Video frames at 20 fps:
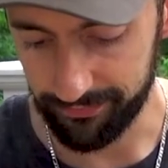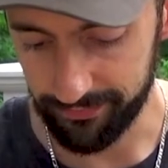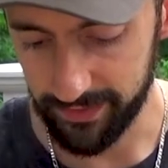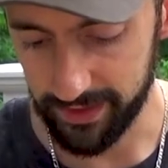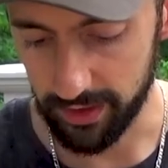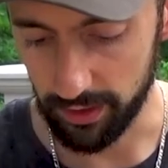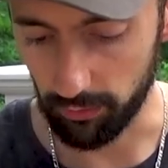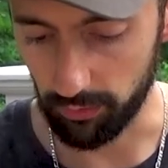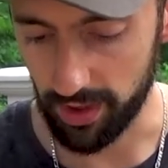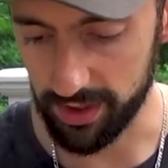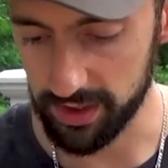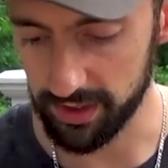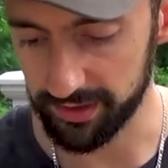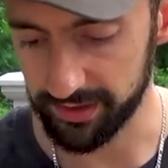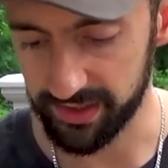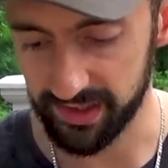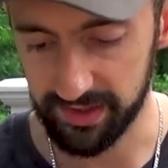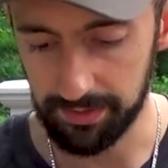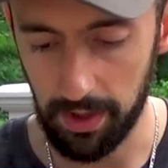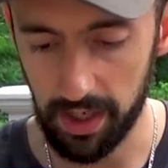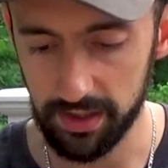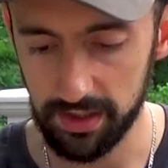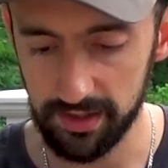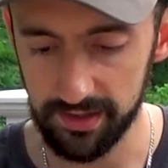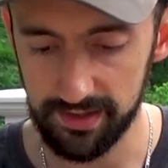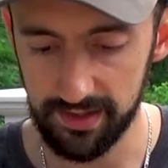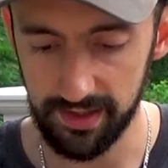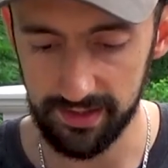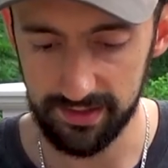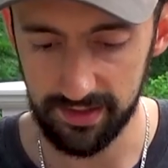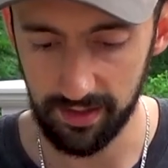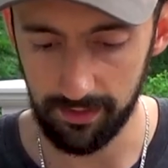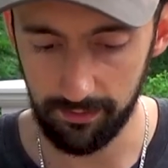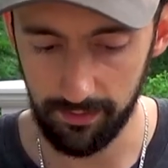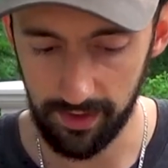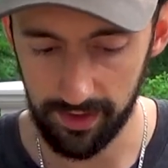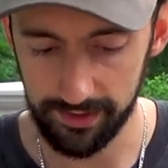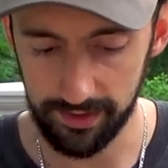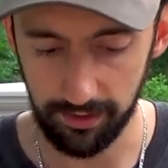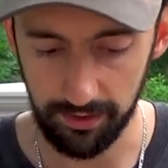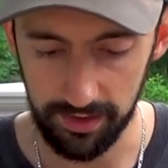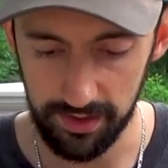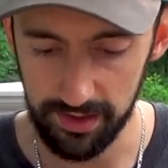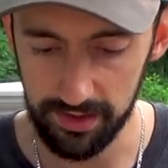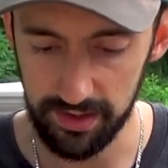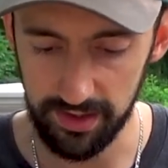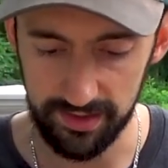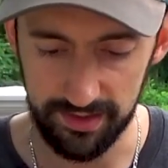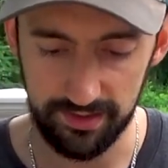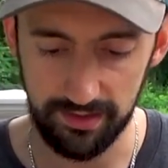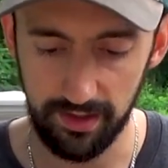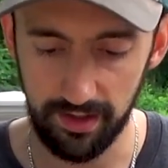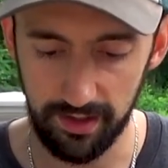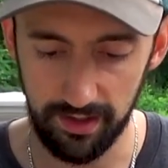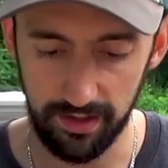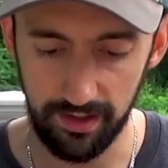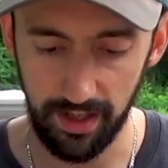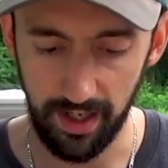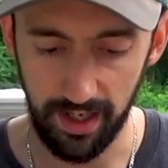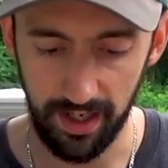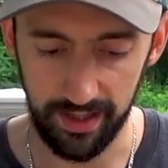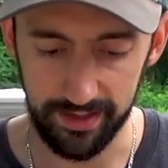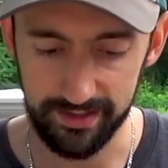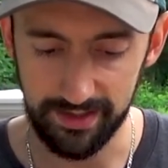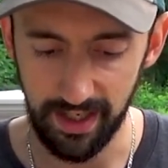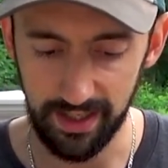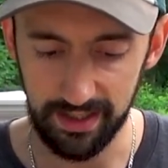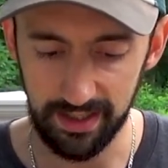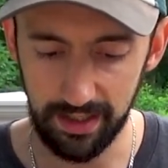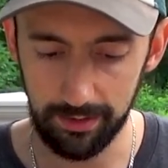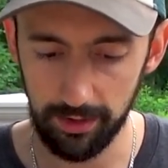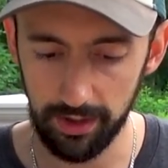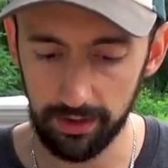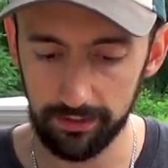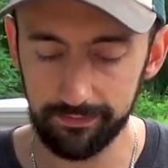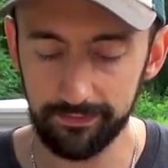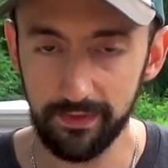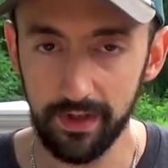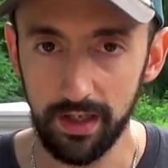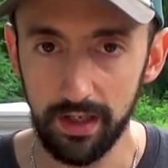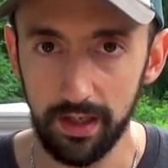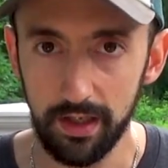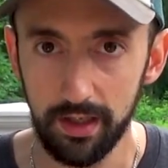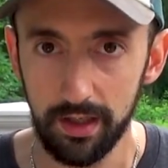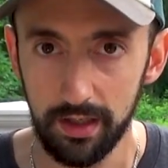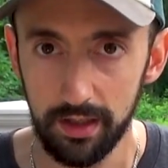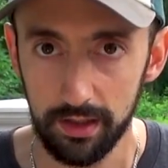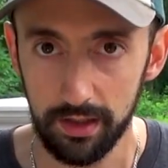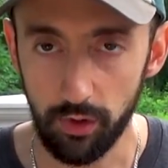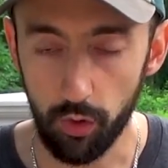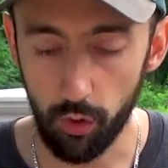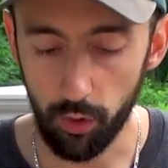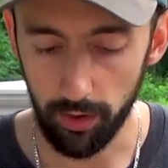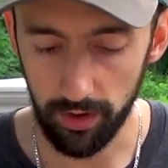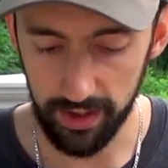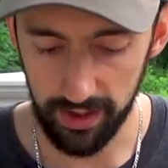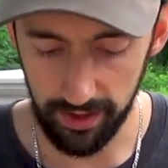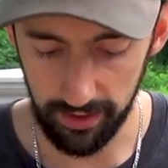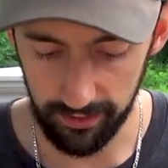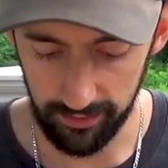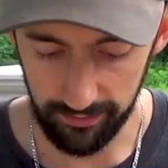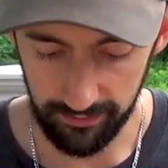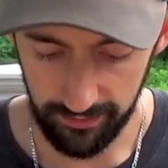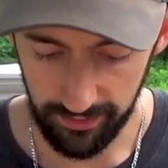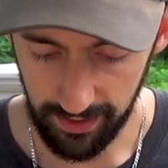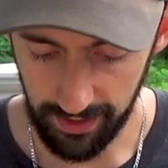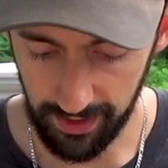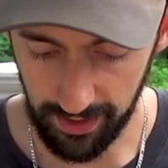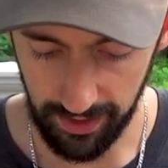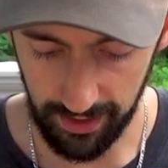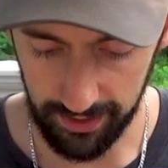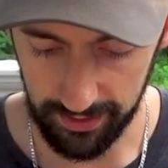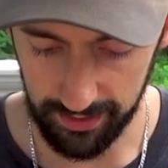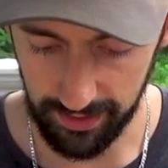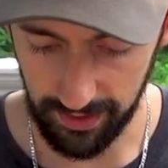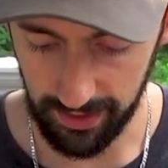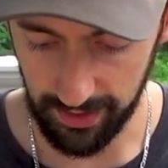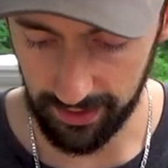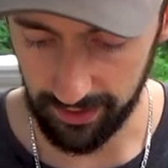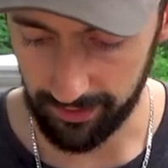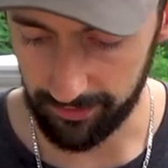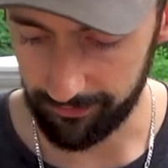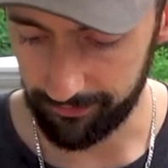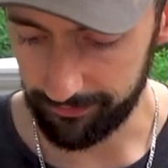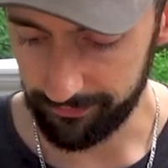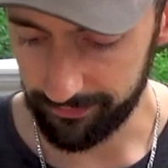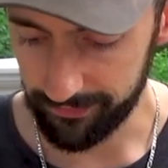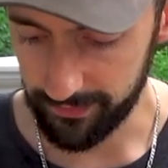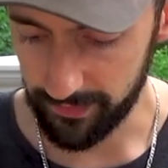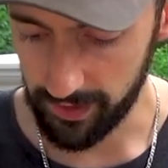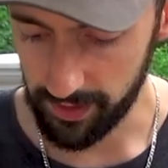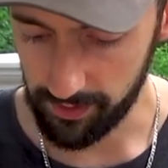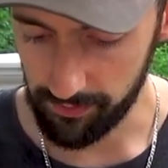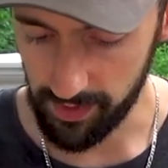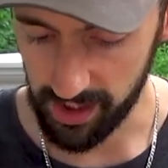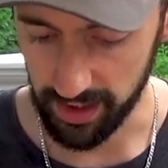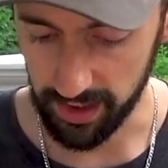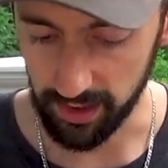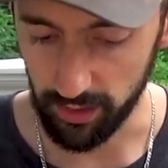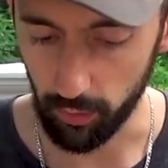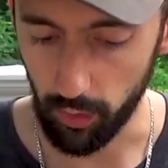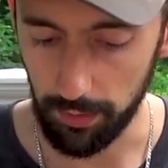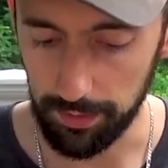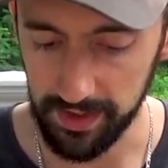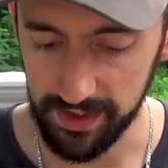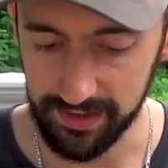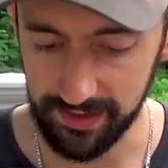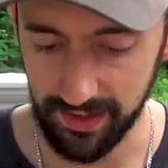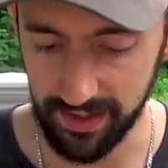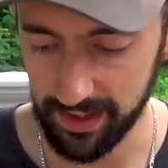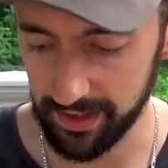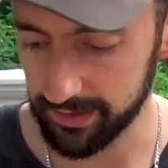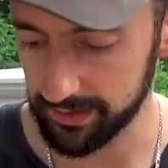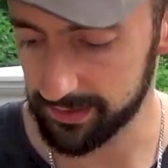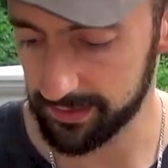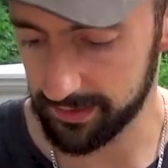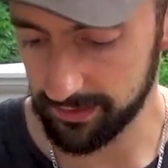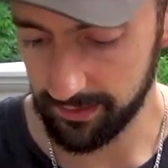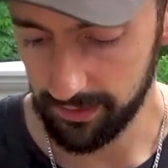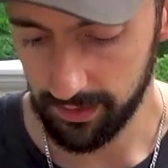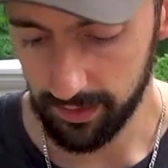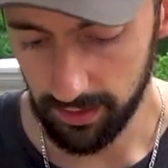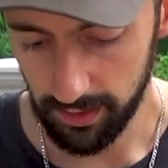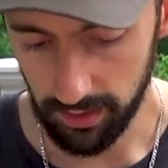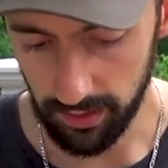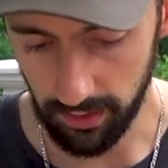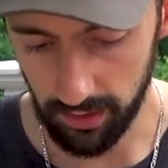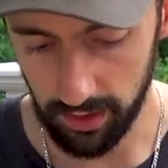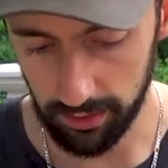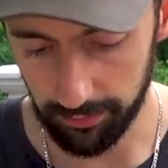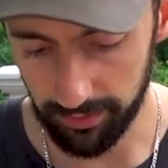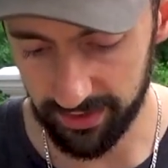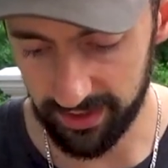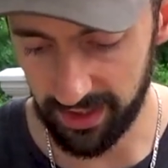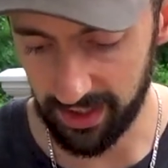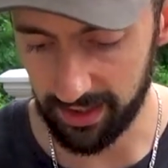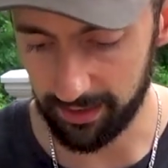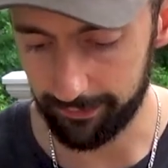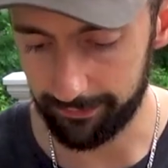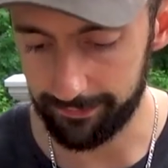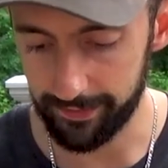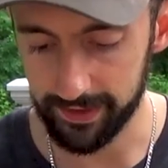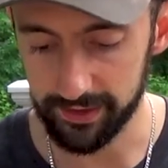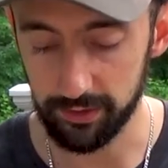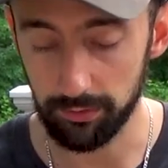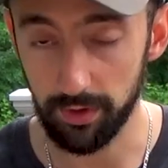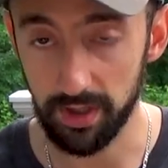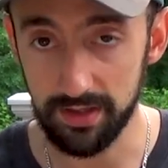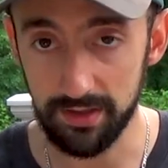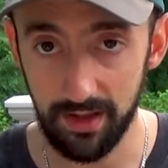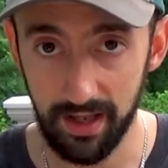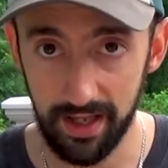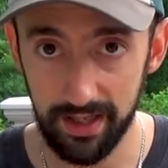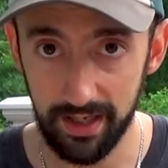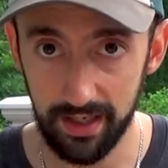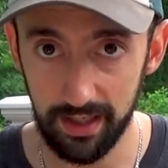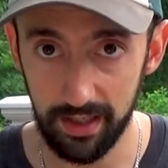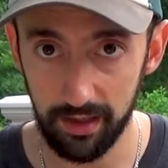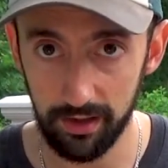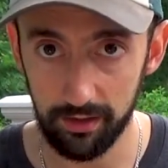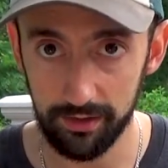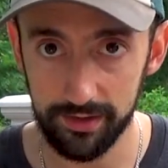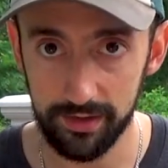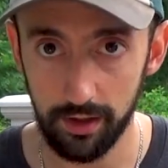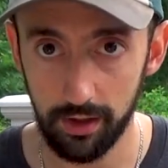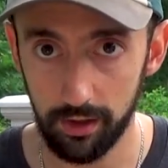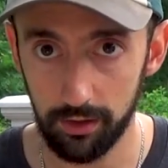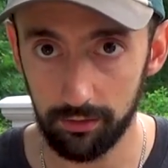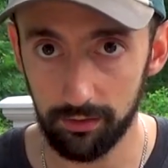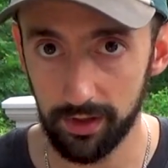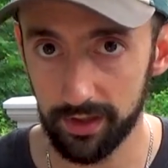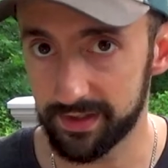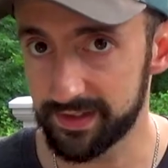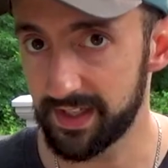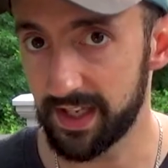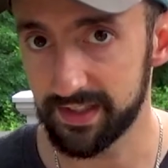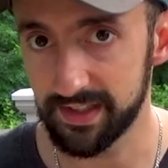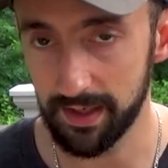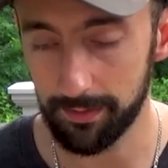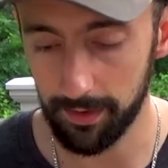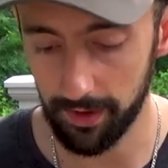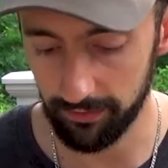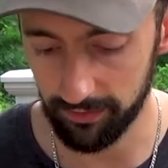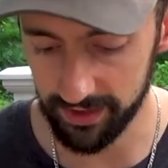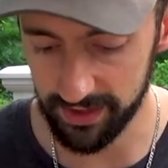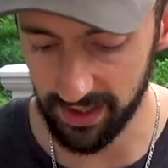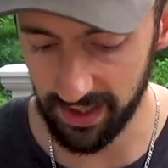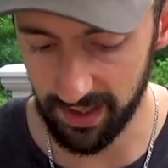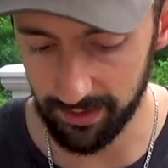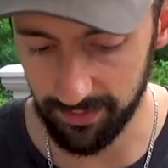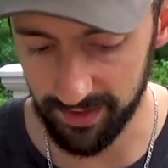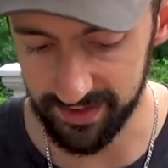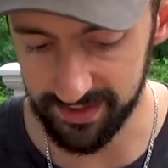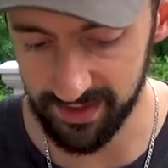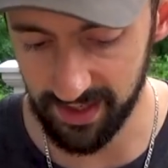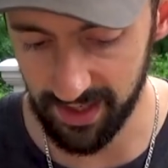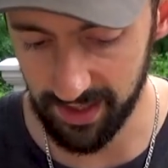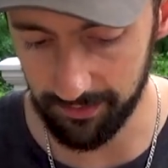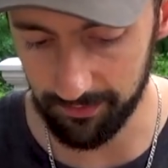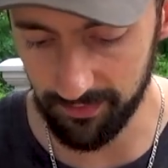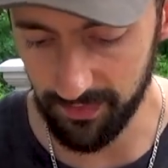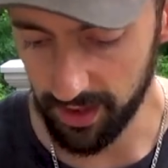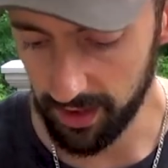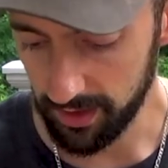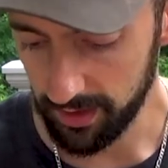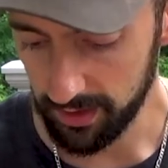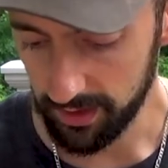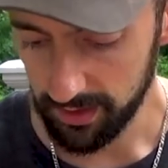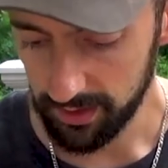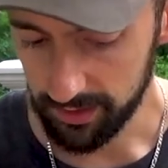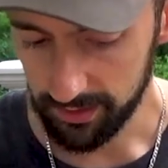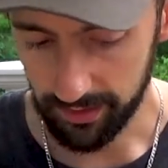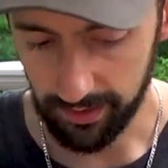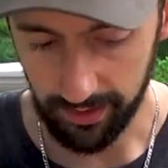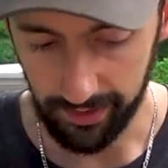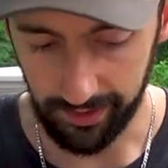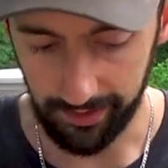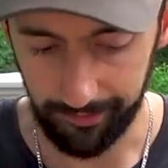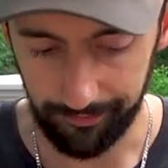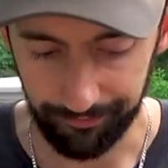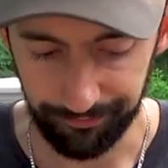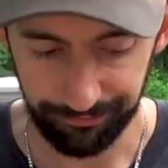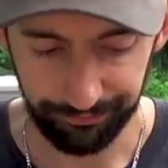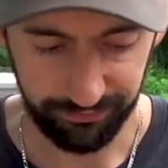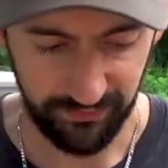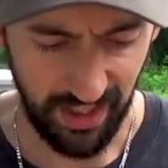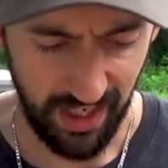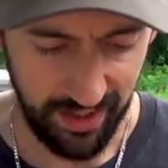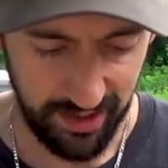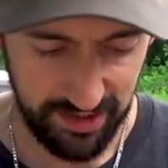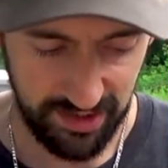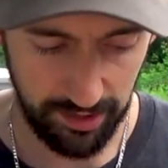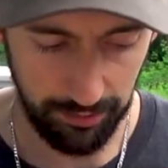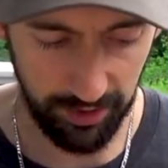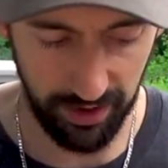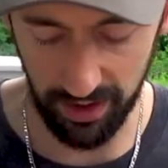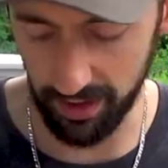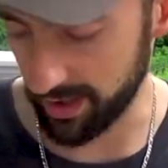the original suspension system. So this is just Dyneema cord here, and made into whoopee slings along with a fixed ridge line in here, so it sets up every time the same. I actually really